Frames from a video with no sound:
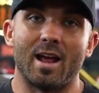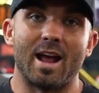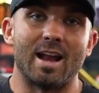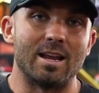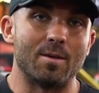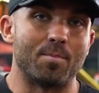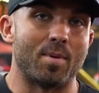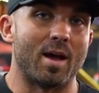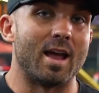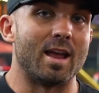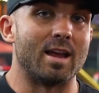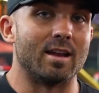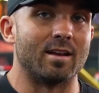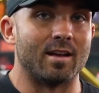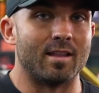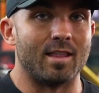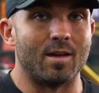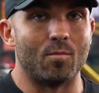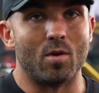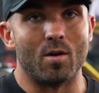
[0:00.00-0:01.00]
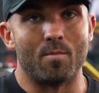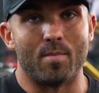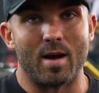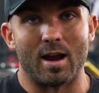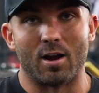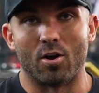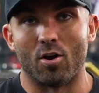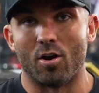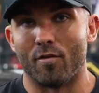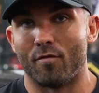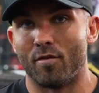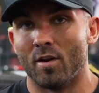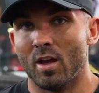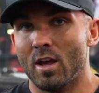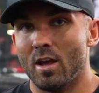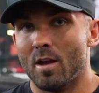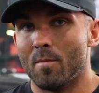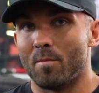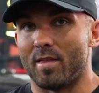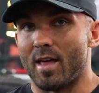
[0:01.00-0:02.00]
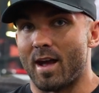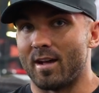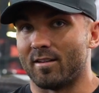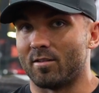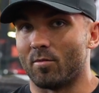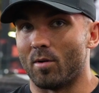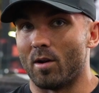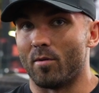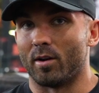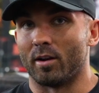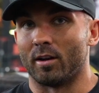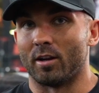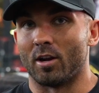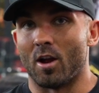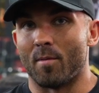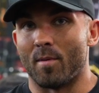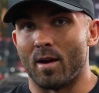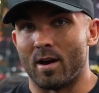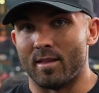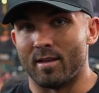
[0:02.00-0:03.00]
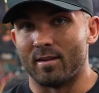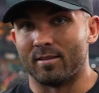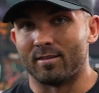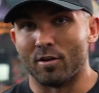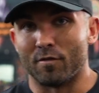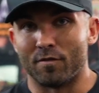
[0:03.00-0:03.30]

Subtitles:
Any pain and then we're back off, but that's the way we're going to go about this.